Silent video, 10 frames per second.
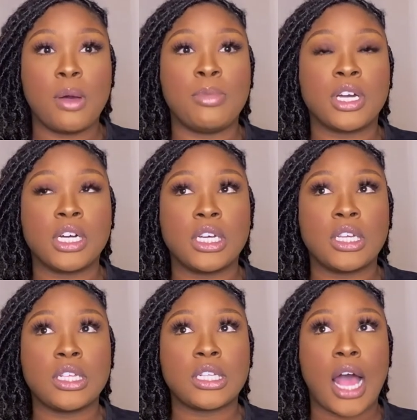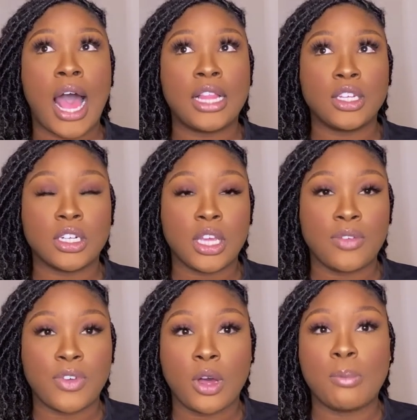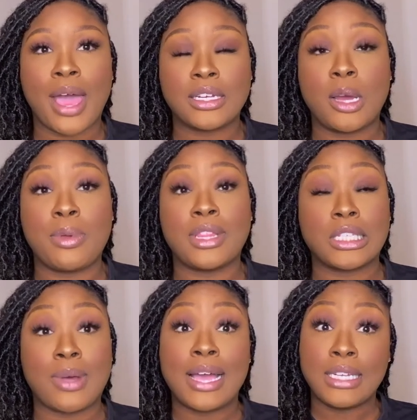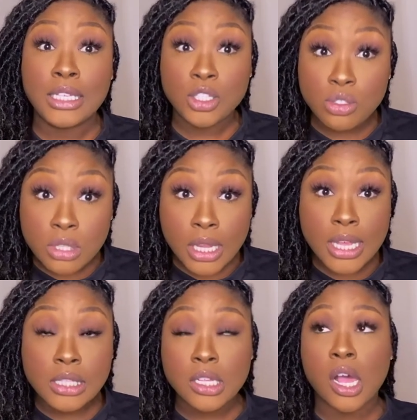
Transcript: because I literally felt backed up, and that's why I did the juice cleanse.